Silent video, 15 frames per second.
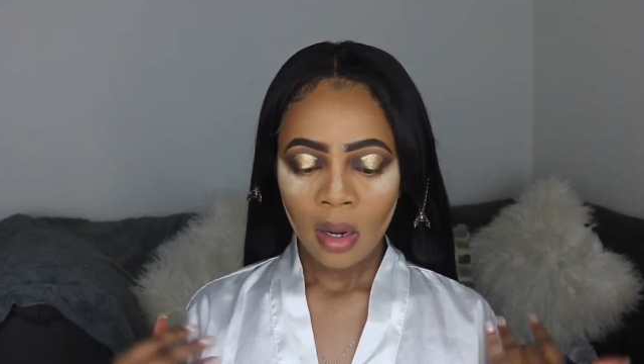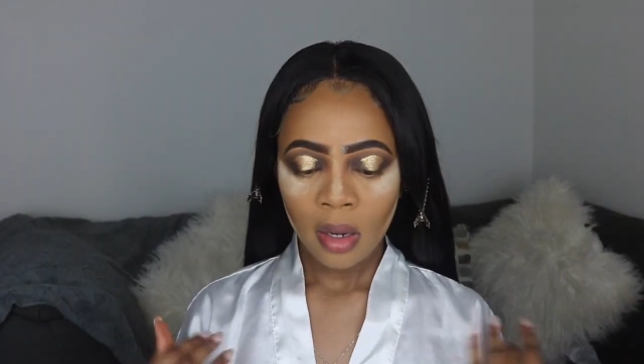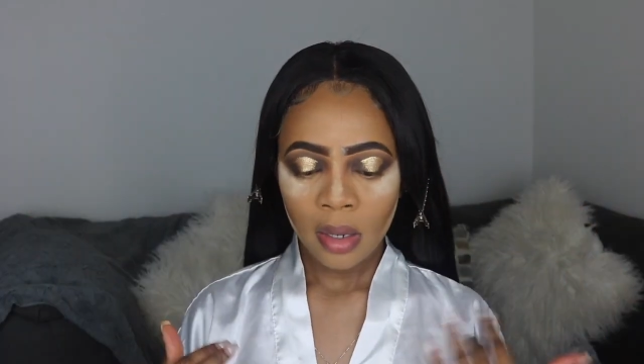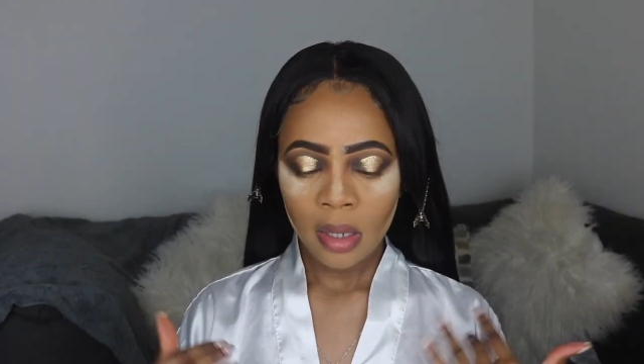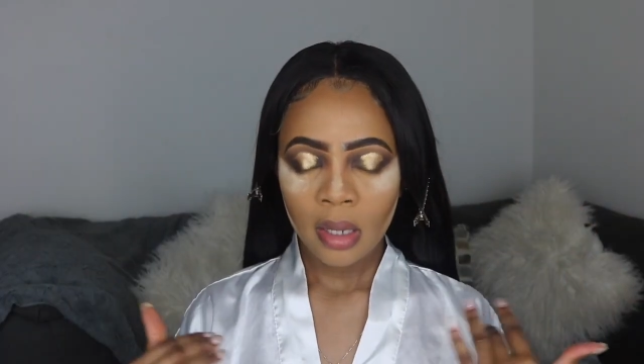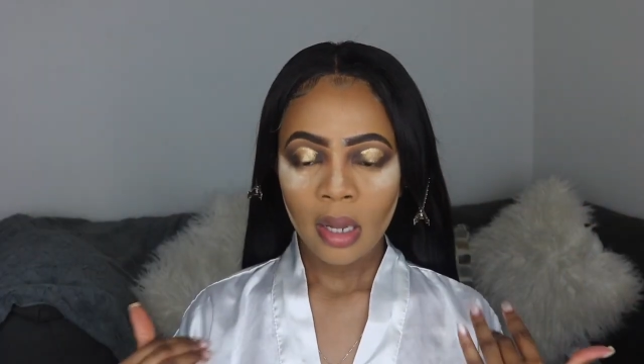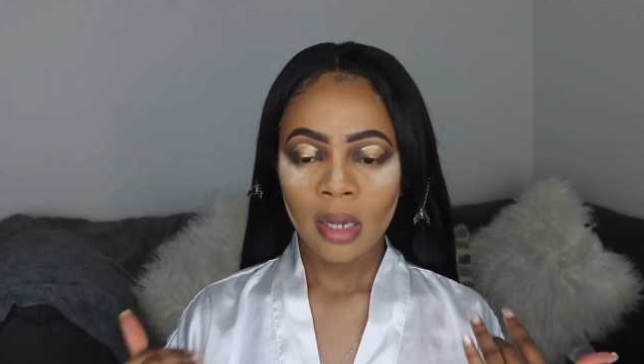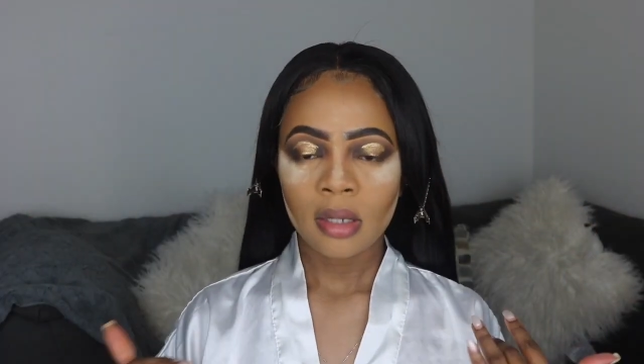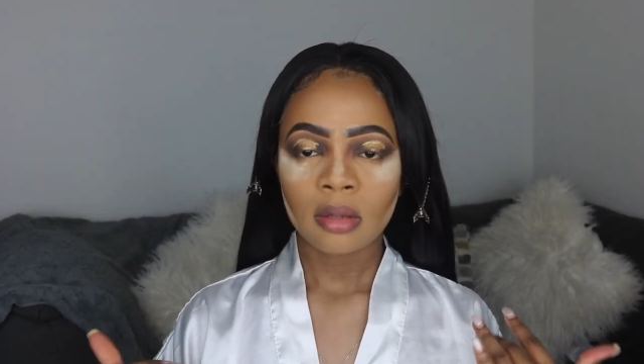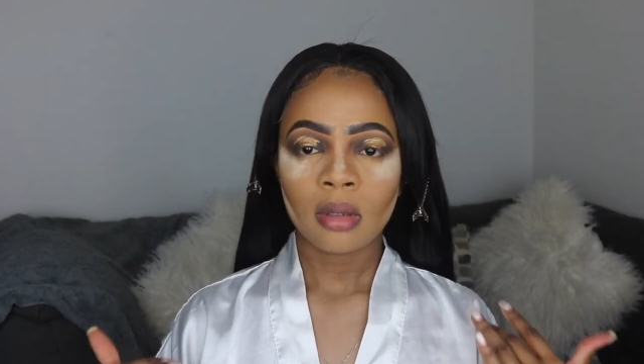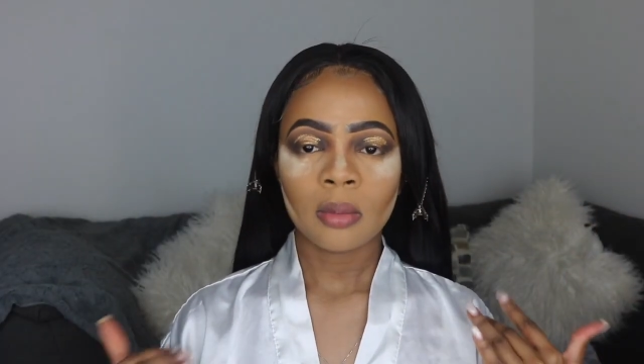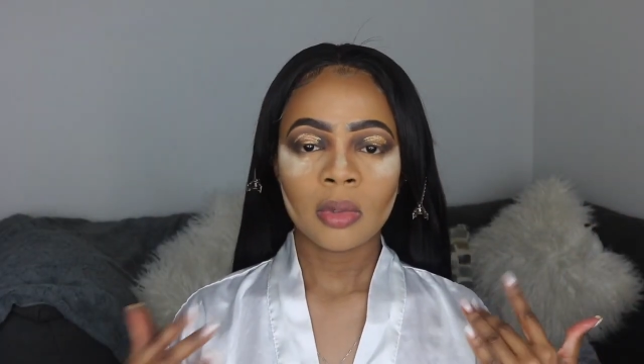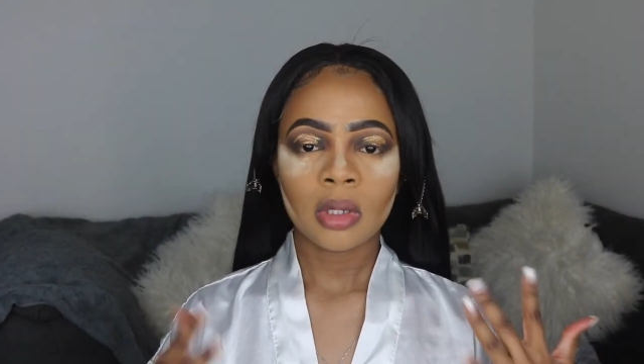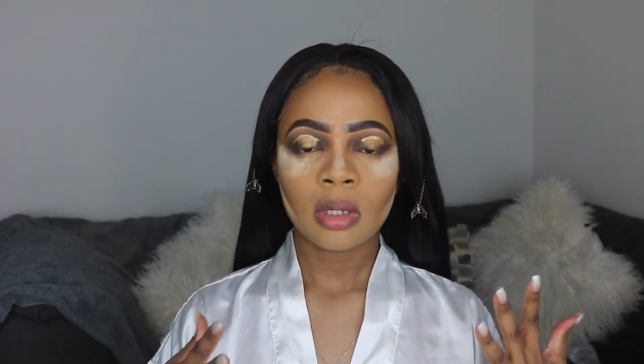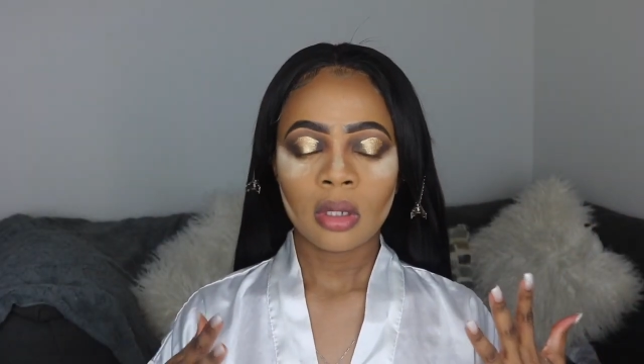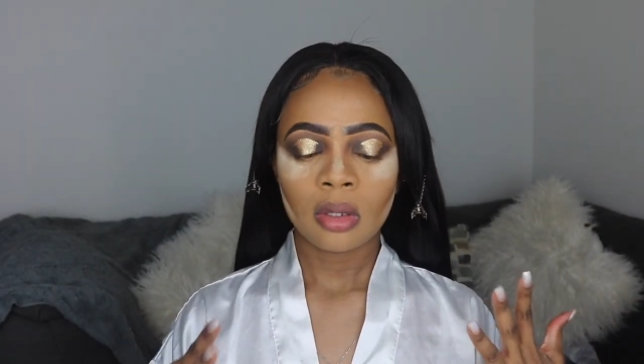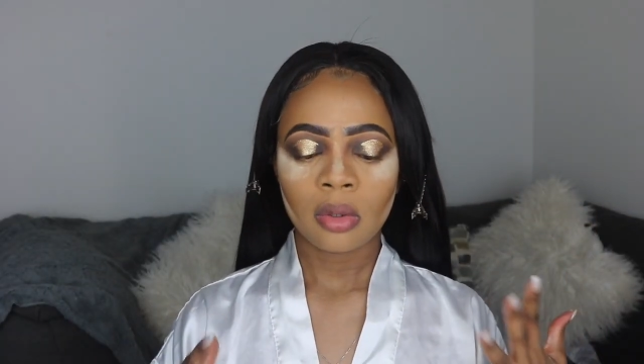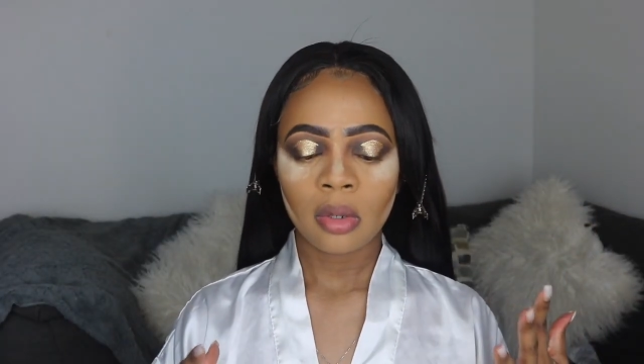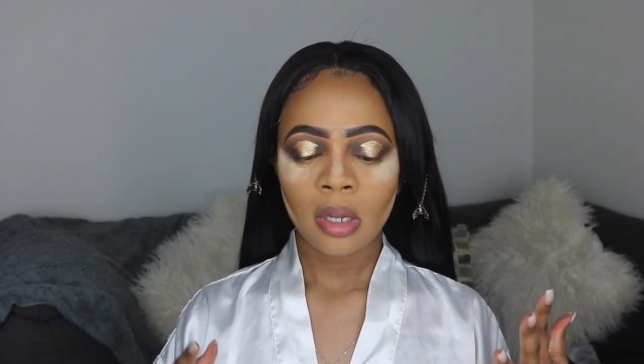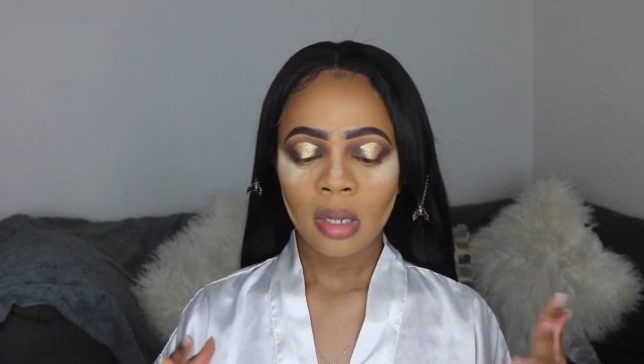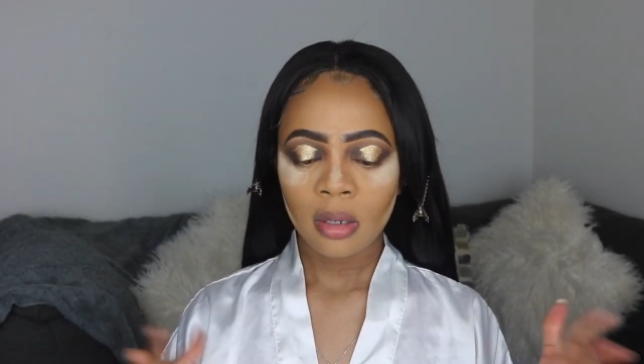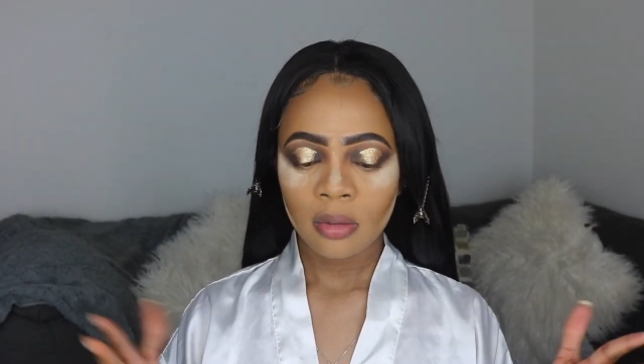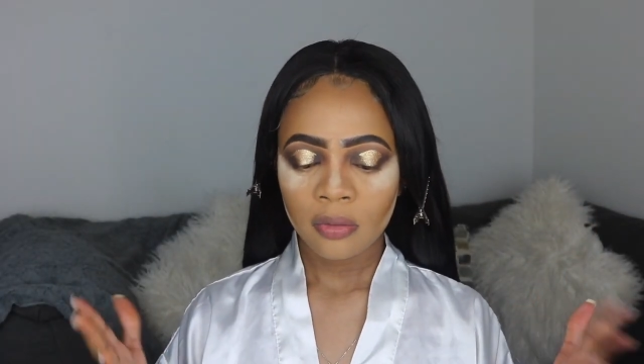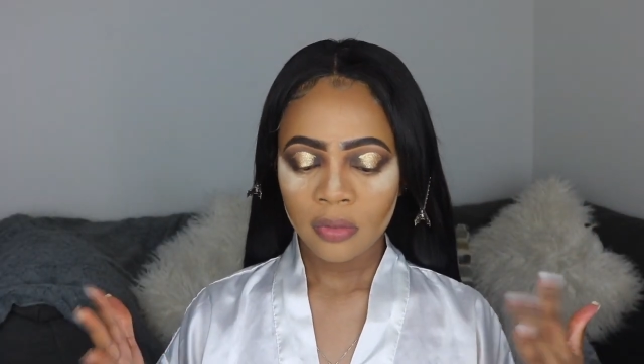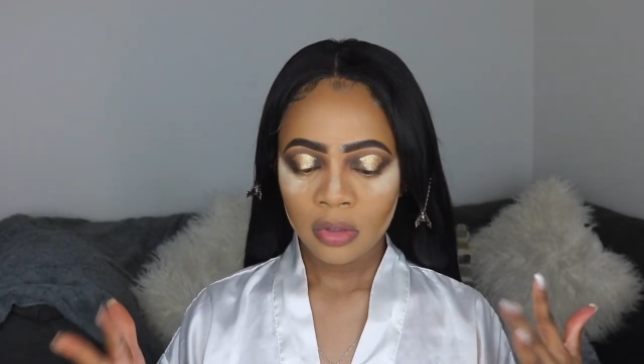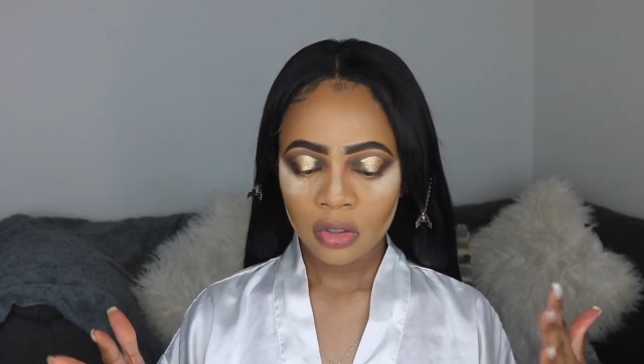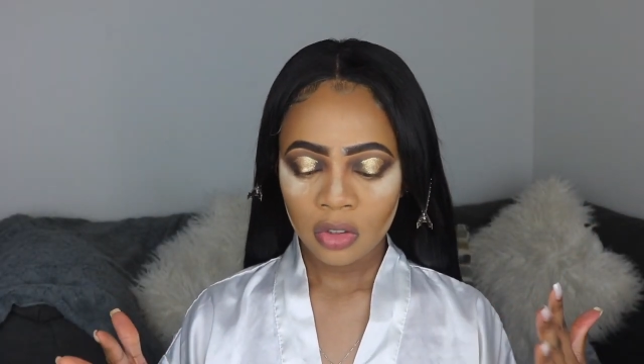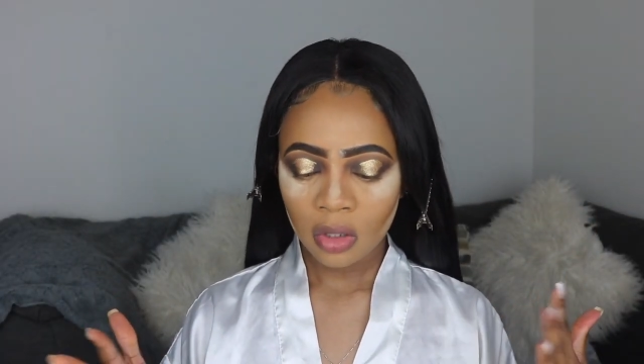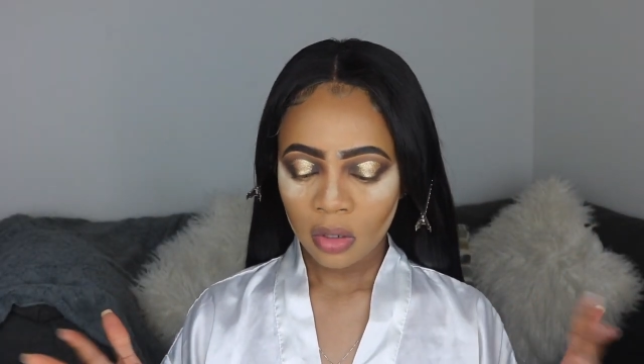Alright guys, so I'm just gonna go ahead and finish